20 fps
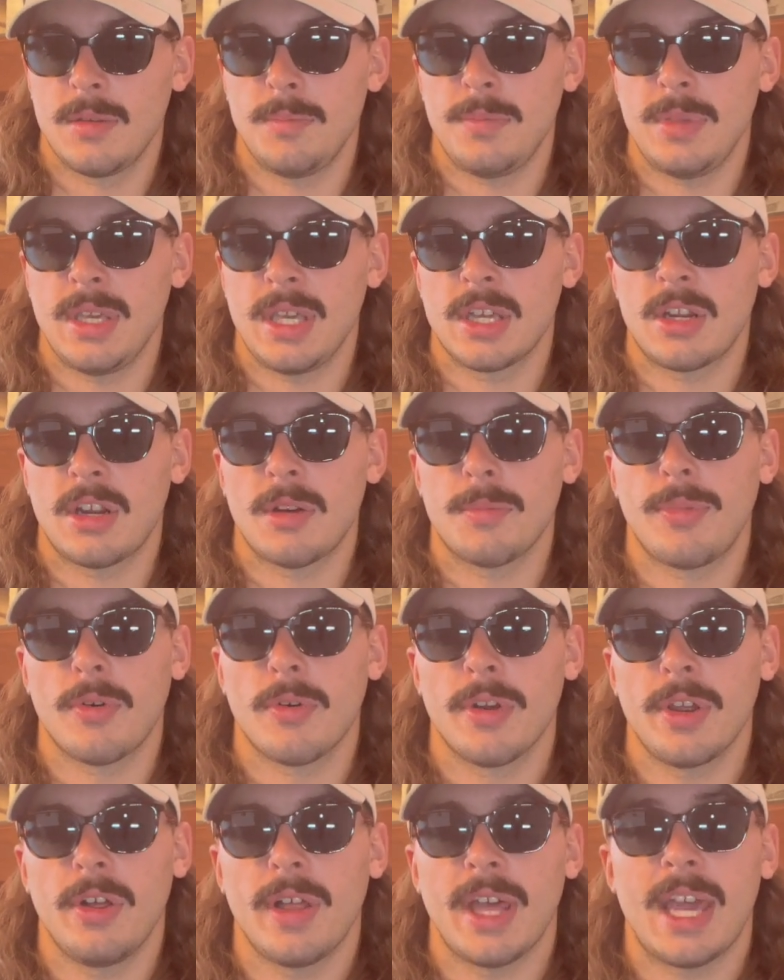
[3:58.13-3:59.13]
Being an
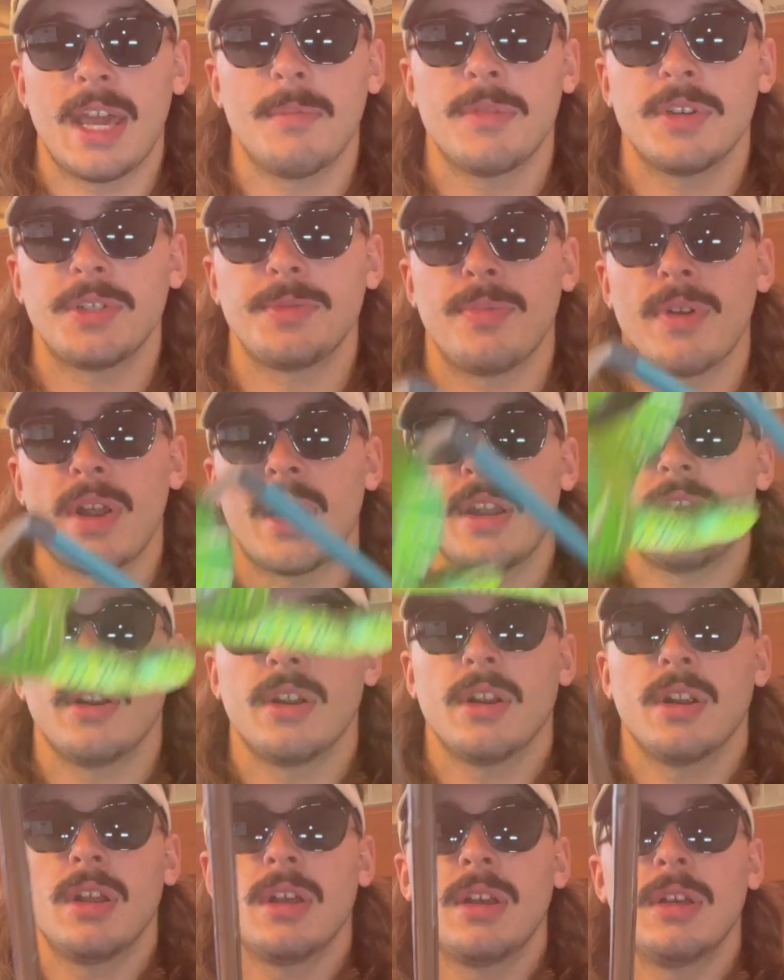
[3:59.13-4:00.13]
arboreal ambush
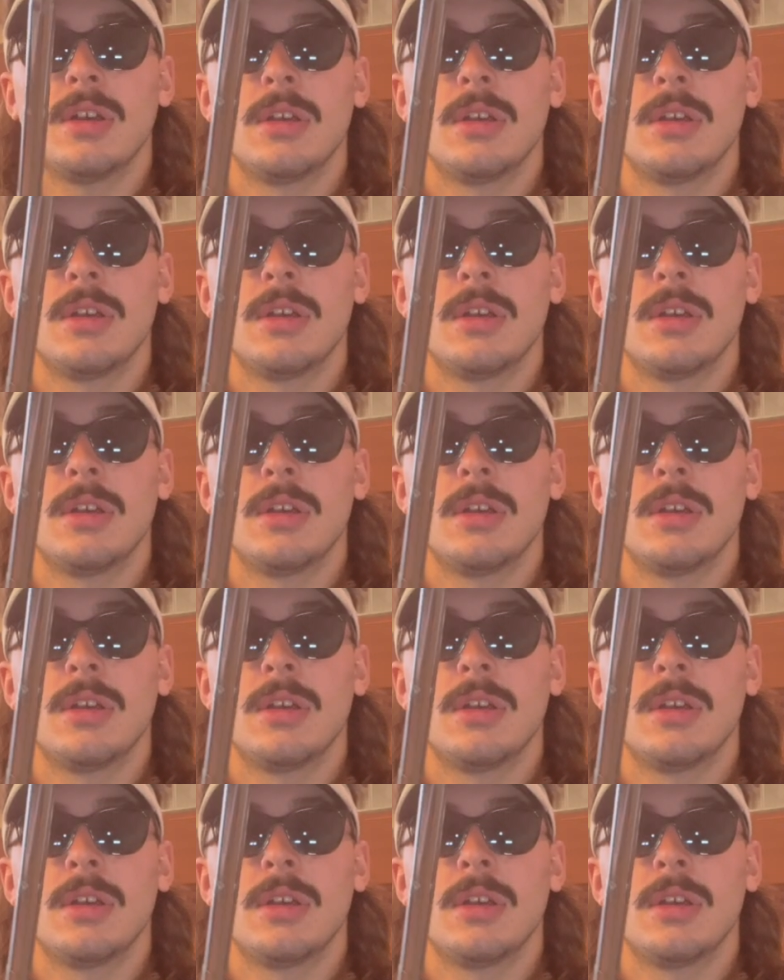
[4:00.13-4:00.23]
predator,